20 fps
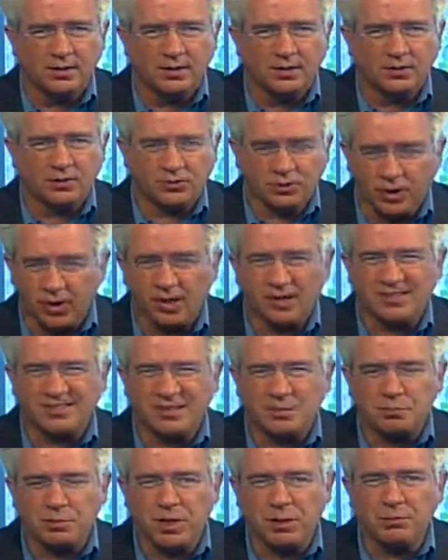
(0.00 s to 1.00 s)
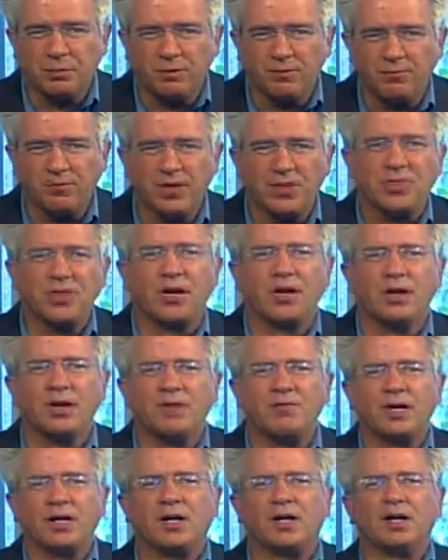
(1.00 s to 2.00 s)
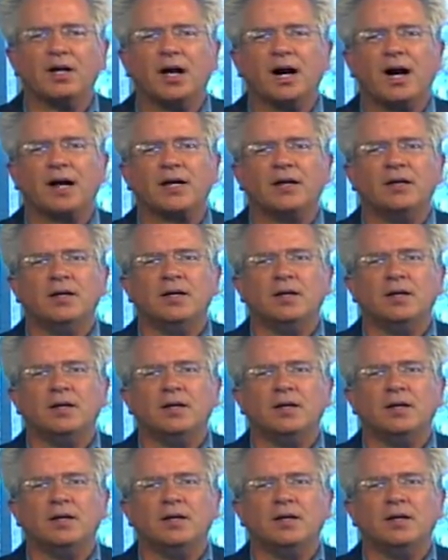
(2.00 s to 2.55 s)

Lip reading: starting September 5th at 11 o'clock